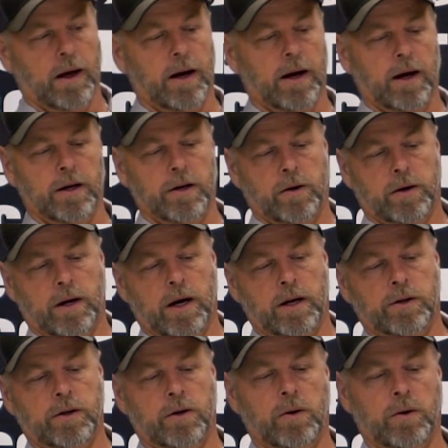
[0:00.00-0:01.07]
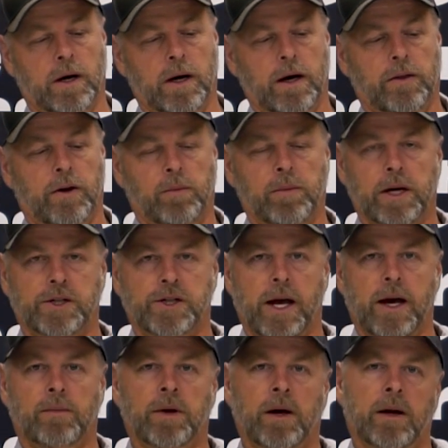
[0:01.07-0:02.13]
you can undo, there'll be a
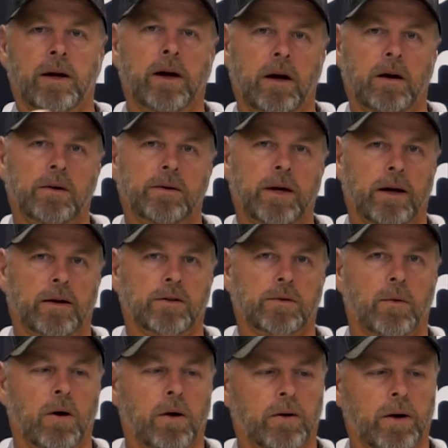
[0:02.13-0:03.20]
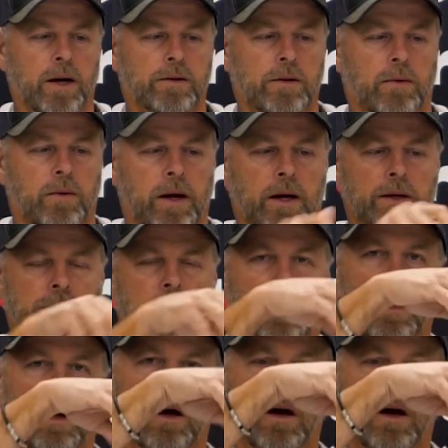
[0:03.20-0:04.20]
jam nut here, take a small crescent wrench,